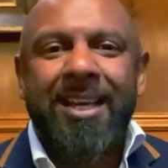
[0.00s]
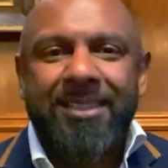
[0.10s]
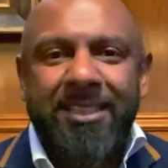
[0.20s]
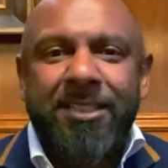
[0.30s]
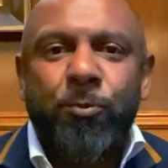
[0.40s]

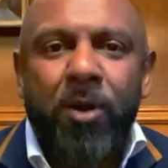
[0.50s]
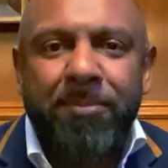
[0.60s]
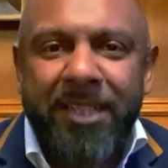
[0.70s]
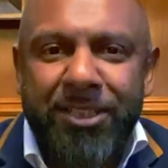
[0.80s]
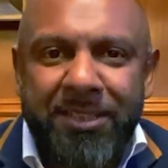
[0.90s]
So this is why
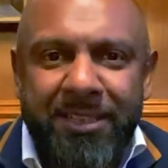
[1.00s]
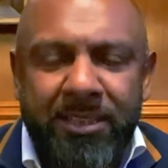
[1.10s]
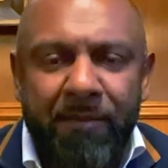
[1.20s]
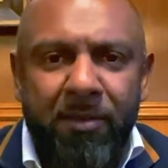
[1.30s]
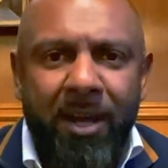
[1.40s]
I'm teaching this
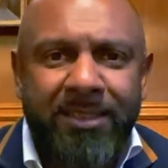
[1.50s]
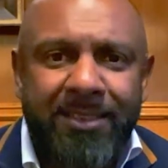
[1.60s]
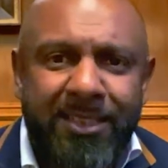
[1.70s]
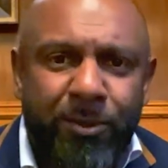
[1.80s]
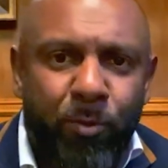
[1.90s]
stuff, guys,
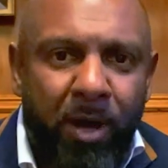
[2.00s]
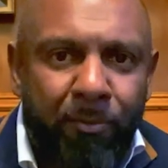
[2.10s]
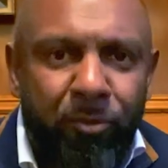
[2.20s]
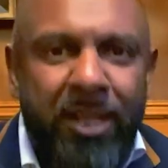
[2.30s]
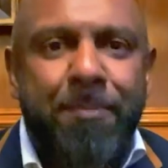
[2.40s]
and this is why
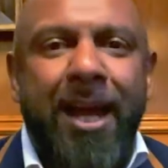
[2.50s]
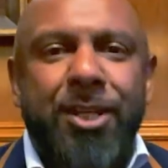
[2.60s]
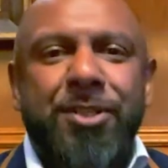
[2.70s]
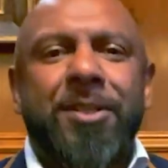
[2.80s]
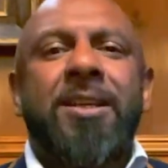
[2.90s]
I'm really
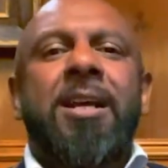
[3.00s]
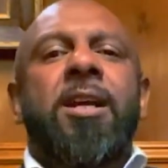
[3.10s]
passionate.